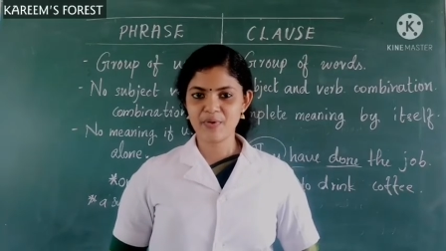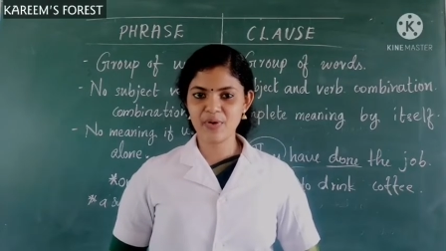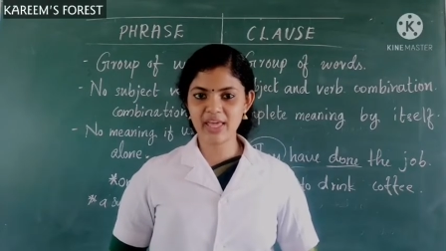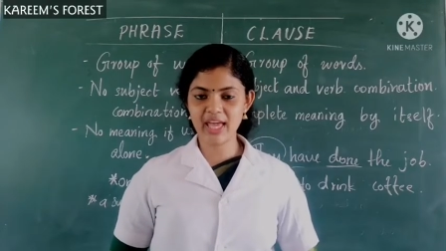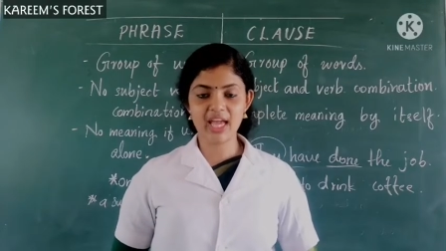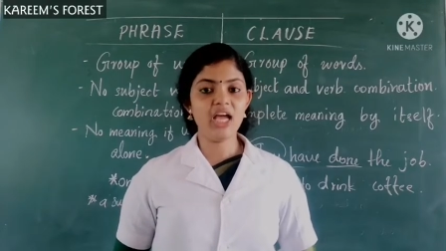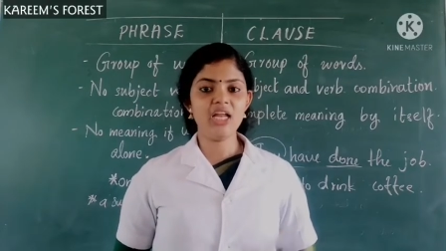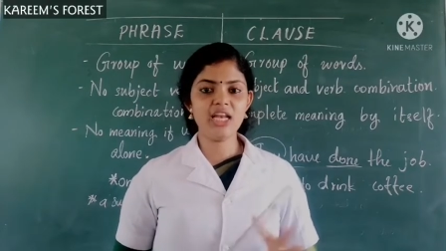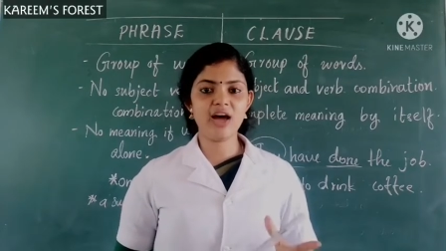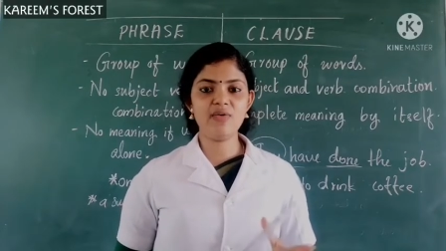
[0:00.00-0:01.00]

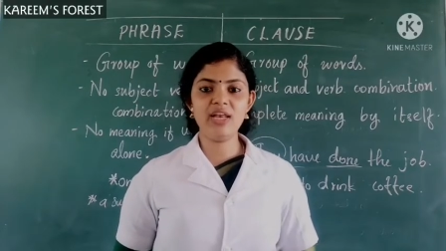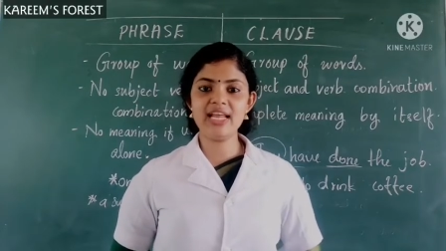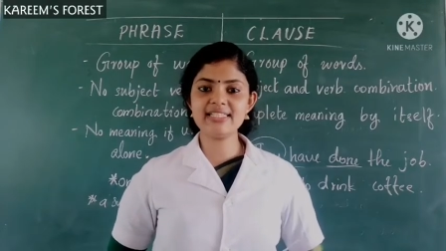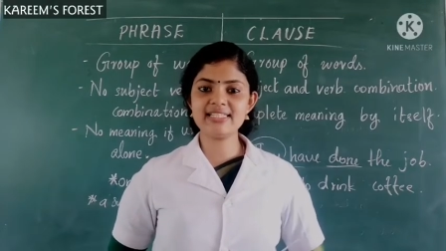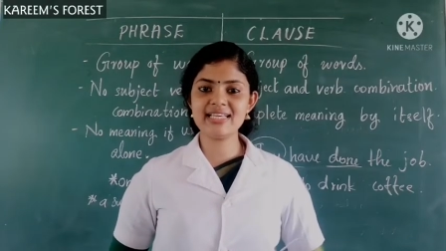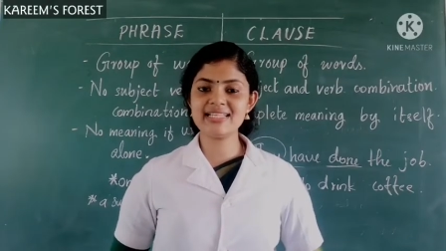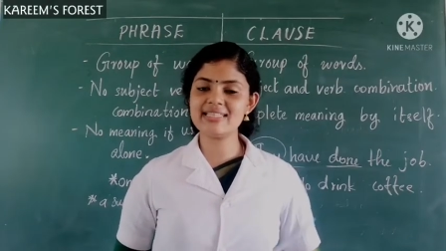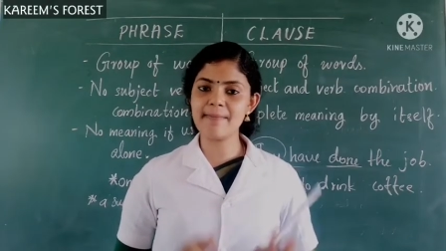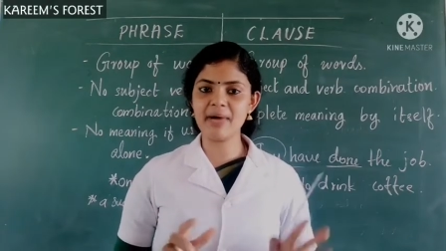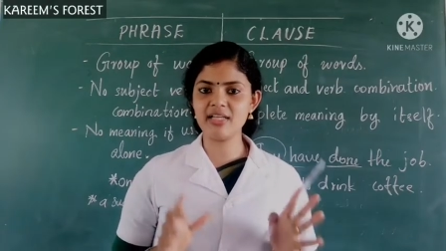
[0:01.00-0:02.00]
Okay, now let's see
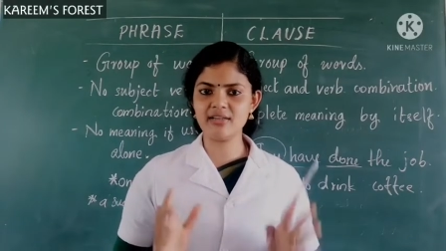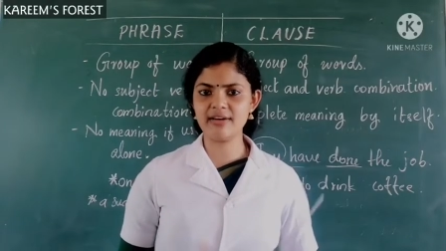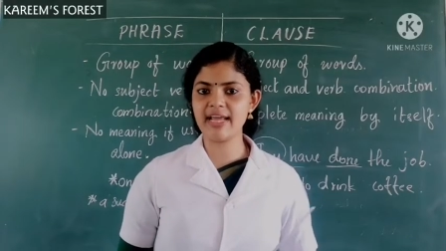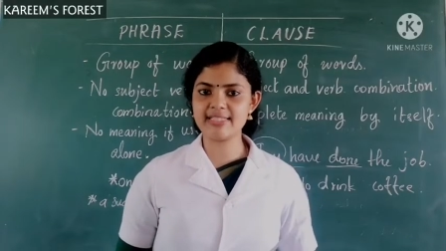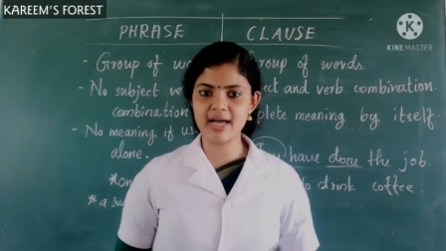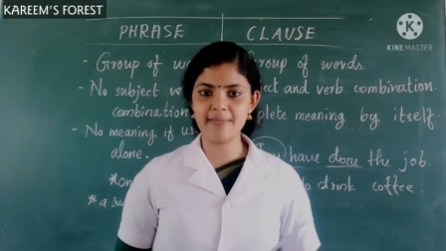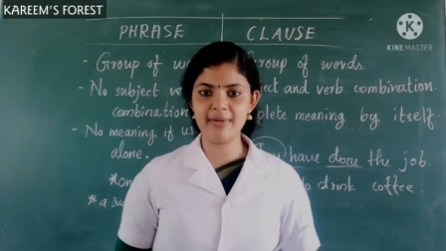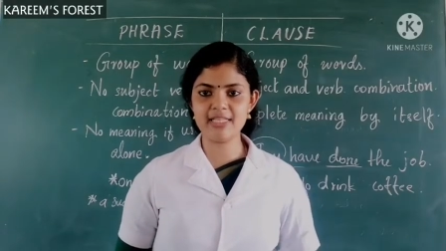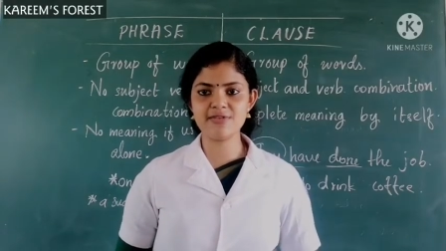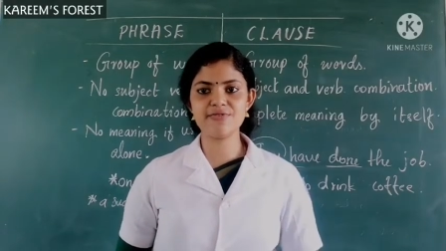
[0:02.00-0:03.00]
some other
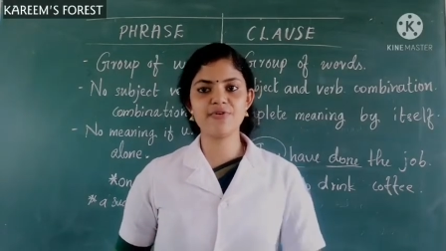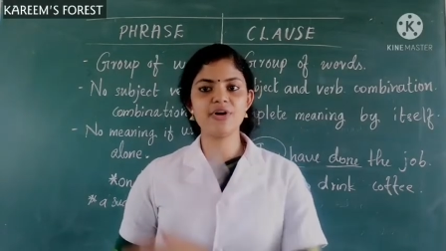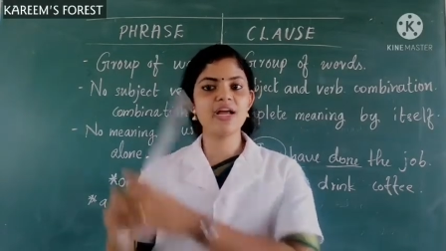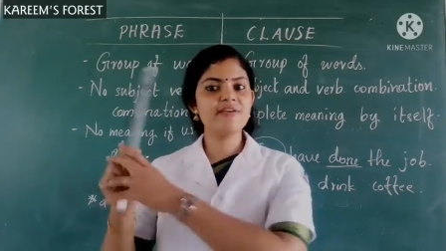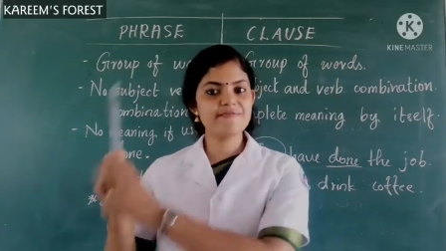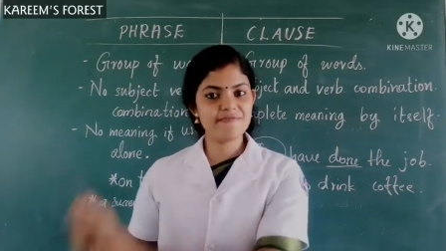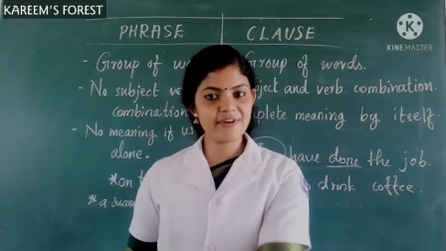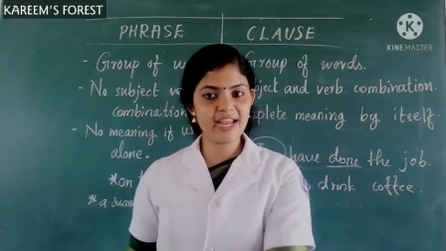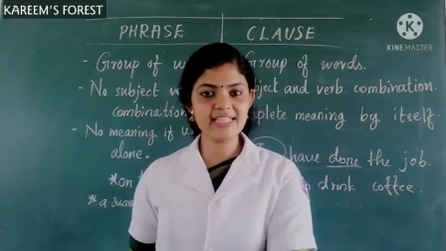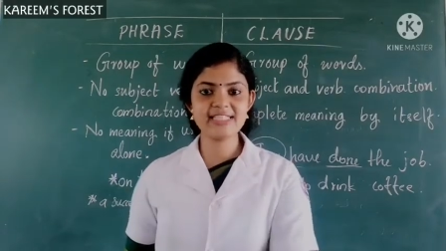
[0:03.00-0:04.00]
examples for
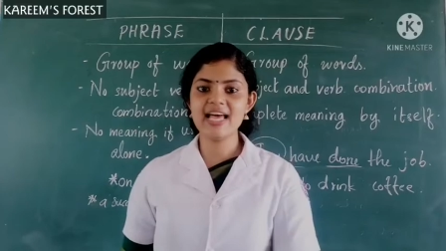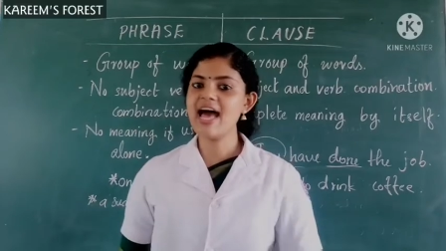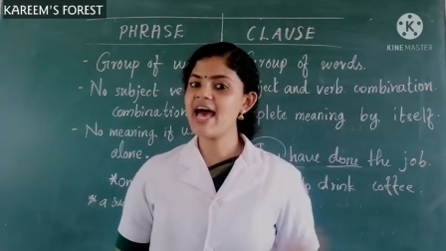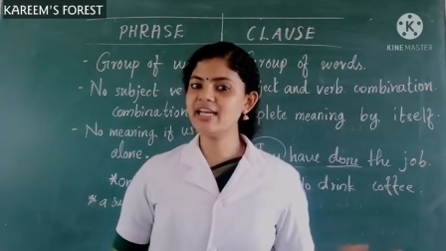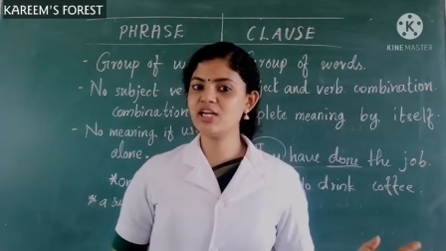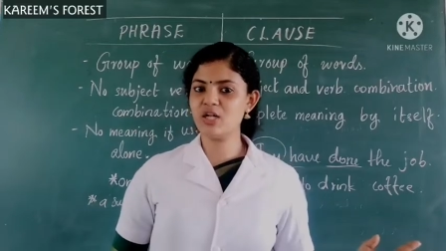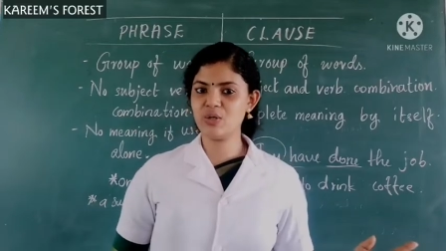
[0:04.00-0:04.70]
phrase and